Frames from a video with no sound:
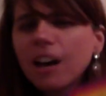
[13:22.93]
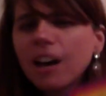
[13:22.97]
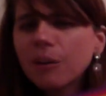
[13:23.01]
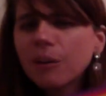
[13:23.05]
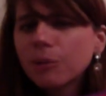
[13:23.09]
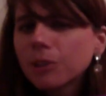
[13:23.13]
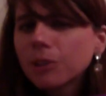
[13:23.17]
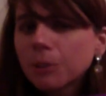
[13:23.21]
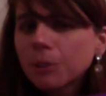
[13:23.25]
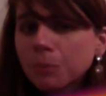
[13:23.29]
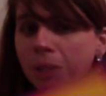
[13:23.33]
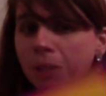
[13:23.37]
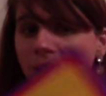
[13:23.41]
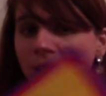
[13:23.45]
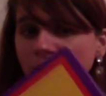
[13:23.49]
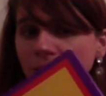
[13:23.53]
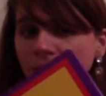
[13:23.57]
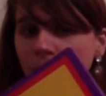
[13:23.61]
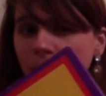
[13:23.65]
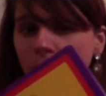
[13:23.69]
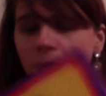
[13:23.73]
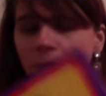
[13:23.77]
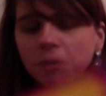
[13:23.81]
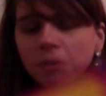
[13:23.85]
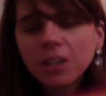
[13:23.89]
With the
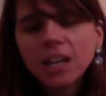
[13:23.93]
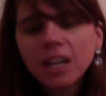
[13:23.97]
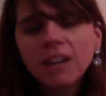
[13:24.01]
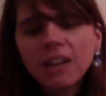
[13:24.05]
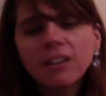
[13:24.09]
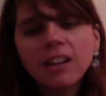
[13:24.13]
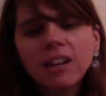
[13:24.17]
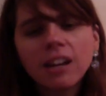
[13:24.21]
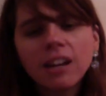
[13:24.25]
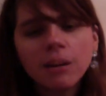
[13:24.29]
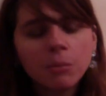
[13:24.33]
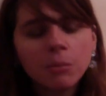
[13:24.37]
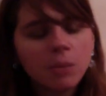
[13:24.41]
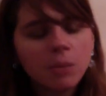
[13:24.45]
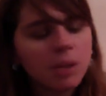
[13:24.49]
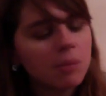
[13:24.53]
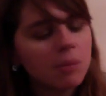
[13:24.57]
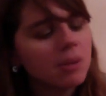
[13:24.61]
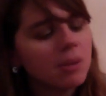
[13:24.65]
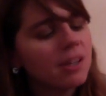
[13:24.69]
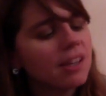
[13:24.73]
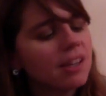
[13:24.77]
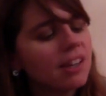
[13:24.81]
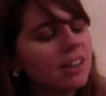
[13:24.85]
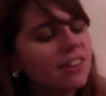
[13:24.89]
Peanuts movie out now,
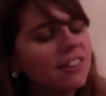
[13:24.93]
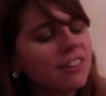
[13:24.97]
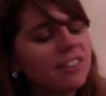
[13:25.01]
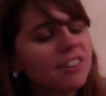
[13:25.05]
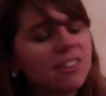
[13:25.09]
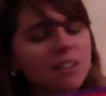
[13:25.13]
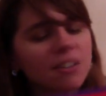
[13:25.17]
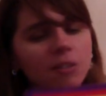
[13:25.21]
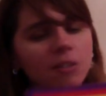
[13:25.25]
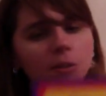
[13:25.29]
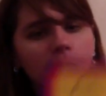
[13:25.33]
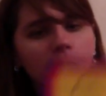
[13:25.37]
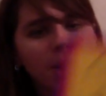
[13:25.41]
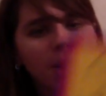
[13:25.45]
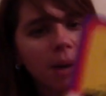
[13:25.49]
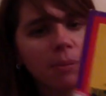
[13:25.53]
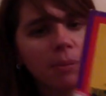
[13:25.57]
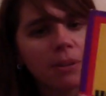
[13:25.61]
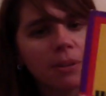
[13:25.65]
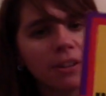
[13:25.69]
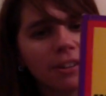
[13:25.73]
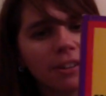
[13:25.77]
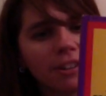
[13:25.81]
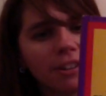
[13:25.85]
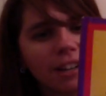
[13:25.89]
maybe this stuff is
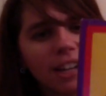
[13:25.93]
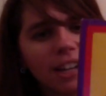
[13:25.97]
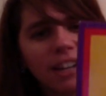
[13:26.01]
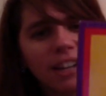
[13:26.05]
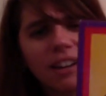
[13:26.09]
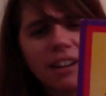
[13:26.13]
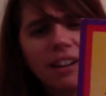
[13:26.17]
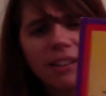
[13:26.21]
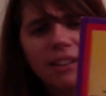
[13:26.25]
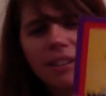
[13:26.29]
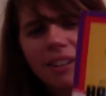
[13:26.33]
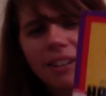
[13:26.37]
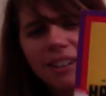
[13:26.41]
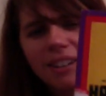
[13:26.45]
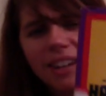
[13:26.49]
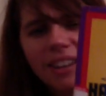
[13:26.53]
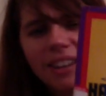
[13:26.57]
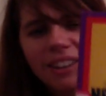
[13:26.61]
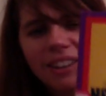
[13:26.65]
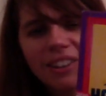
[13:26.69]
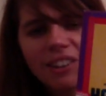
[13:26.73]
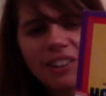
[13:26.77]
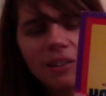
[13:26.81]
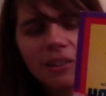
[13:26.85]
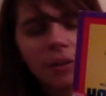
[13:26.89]
popular again. Not
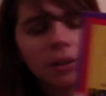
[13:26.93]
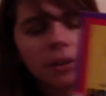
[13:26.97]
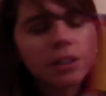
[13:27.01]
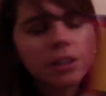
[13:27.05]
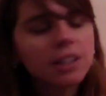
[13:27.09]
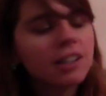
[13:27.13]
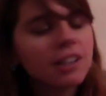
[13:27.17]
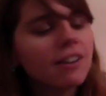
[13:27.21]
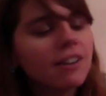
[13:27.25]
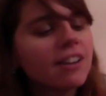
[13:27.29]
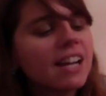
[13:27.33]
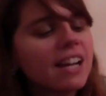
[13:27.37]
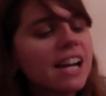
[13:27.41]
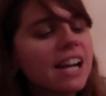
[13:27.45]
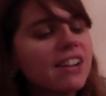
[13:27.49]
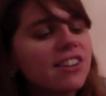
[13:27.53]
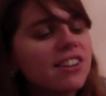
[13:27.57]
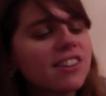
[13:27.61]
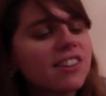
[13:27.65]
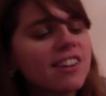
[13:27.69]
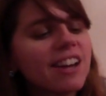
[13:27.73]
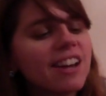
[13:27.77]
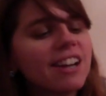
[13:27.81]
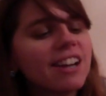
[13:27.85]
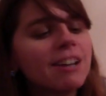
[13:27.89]
that it's ever really gone out of
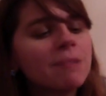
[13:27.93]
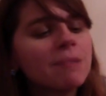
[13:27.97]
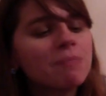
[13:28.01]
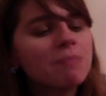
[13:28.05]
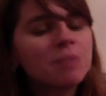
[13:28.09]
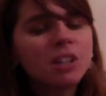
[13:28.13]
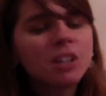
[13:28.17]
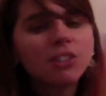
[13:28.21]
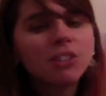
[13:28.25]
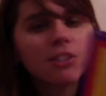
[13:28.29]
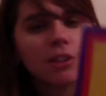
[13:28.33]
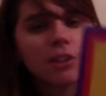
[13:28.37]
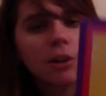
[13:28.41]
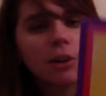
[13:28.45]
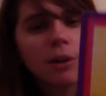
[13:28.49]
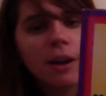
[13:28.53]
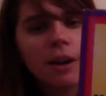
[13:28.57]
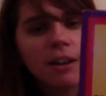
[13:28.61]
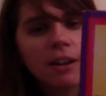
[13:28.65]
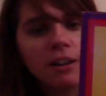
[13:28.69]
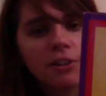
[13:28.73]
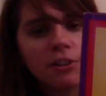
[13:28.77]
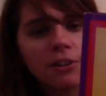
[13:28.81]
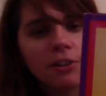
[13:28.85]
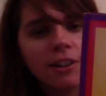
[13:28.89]
style. So
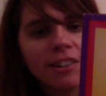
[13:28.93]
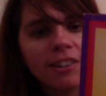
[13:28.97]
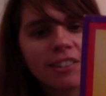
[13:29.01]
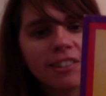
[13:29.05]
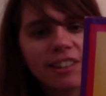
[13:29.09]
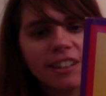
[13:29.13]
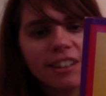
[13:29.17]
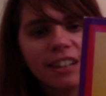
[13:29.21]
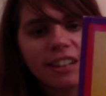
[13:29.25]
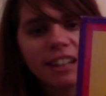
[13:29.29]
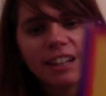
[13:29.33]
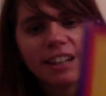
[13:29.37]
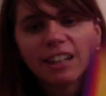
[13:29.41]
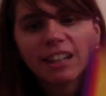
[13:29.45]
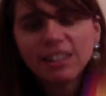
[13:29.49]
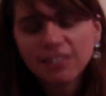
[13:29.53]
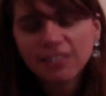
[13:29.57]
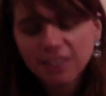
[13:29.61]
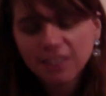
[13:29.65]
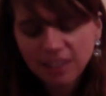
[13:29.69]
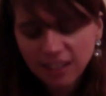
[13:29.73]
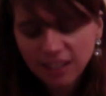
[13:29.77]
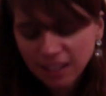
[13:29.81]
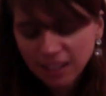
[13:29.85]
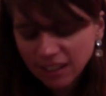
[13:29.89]
I'm going to try and sell it on
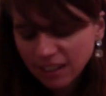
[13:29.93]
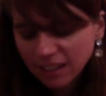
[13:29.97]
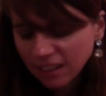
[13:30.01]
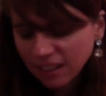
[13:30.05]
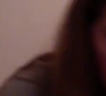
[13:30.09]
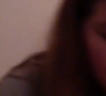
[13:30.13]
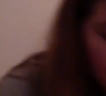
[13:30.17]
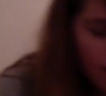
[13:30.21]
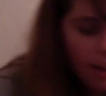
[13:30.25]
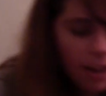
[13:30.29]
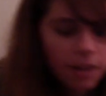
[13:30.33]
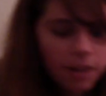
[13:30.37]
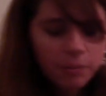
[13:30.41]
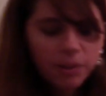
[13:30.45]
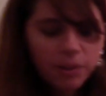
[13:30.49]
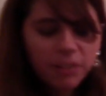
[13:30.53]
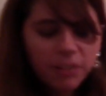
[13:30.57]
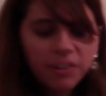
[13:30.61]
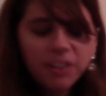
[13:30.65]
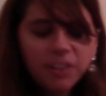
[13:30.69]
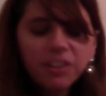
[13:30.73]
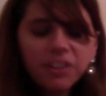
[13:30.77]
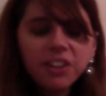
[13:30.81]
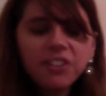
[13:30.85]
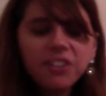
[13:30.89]
Etsy. I
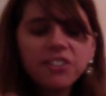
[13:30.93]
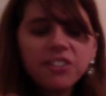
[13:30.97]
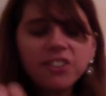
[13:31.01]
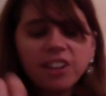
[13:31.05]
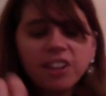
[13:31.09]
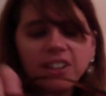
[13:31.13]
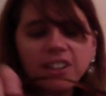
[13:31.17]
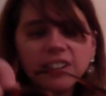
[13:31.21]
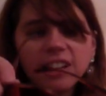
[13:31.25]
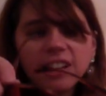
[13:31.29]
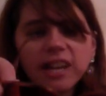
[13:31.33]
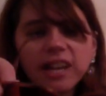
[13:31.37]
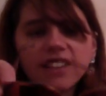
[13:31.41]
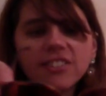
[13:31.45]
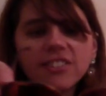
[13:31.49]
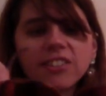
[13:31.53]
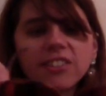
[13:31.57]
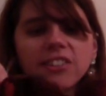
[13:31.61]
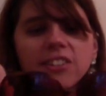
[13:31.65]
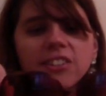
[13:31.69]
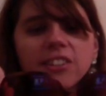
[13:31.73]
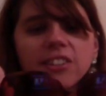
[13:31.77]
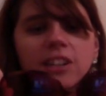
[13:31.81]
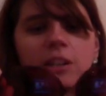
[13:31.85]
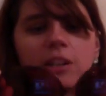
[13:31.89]
found these
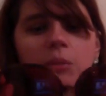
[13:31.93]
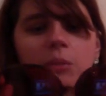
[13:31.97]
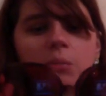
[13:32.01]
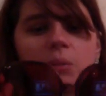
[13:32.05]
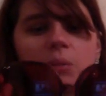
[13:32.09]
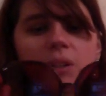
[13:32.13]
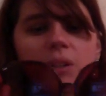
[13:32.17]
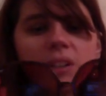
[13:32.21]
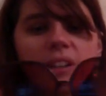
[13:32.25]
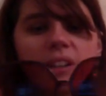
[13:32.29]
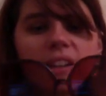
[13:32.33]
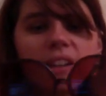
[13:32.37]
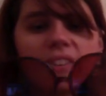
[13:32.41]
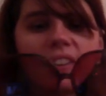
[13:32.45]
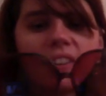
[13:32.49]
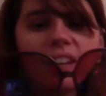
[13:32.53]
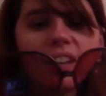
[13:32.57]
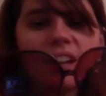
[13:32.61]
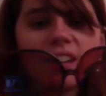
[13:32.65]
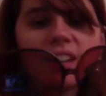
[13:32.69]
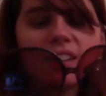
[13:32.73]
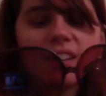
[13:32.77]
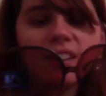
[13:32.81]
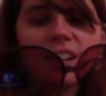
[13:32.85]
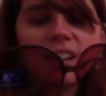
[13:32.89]
sunglasses in a bin at the
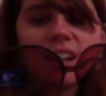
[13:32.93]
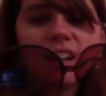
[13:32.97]
outlet.